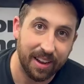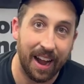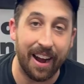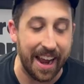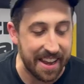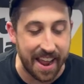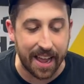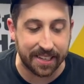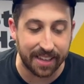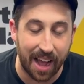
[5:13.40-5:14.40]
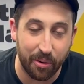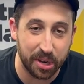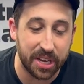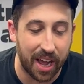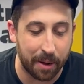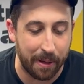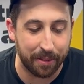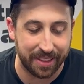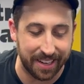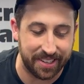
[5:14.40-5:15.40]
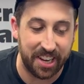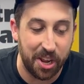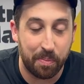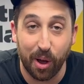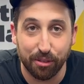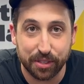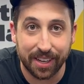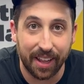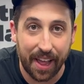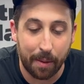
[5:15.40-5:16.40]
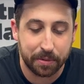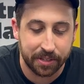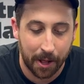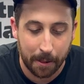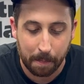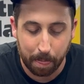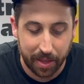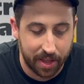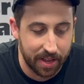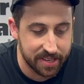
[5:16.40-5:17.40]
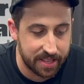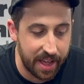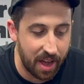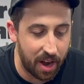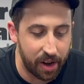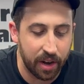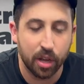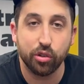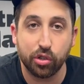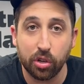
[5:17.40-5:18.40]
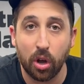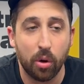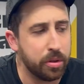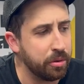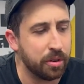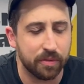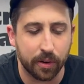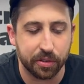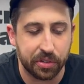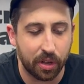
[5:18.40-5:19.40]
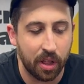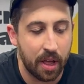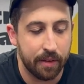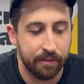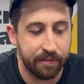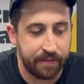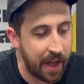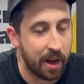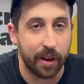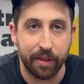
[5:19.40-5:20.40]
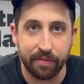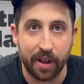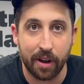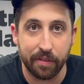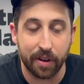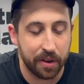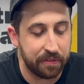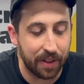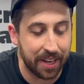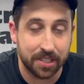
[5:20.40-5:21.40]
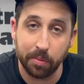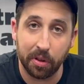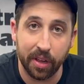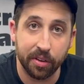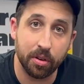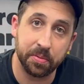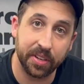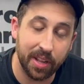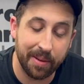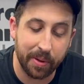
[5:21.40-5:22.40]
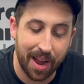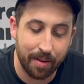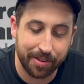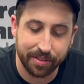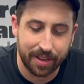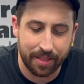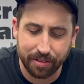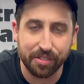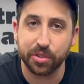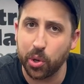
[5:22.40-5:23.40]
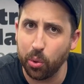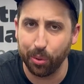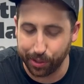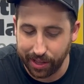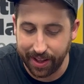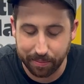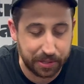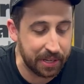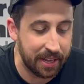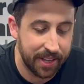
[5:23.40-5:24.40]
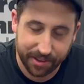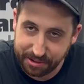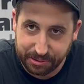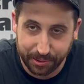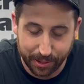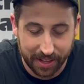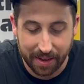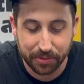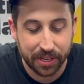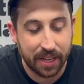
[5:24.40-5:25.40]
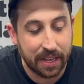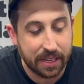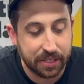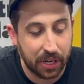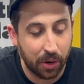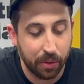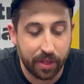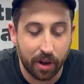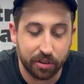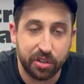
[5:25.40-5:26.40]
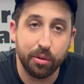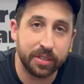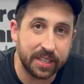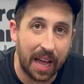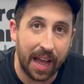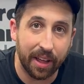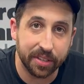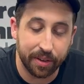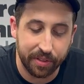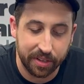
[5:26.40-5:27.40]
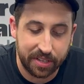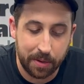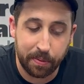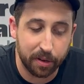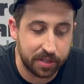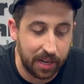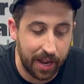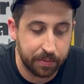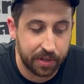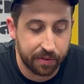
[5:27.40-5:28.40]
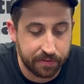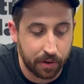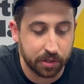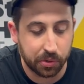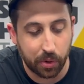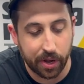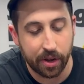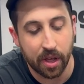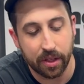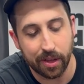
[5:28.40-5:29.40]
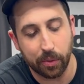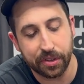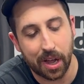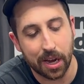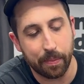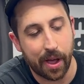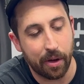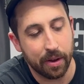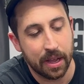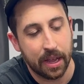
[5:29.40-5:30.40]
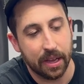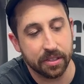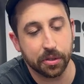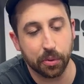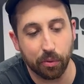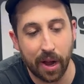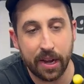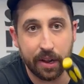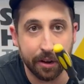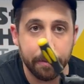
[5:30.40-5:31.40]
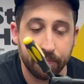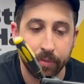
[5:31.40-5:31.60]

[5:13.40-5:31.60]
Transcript: All right, next I want to talk about the T-post clamps because they are so universal, very, very, very flexible in terms of clamping options, and they're just cool clamps. They're just cool clamps. So there are two styles of these T-post clamps. The first one that we'll talk about is this one right here,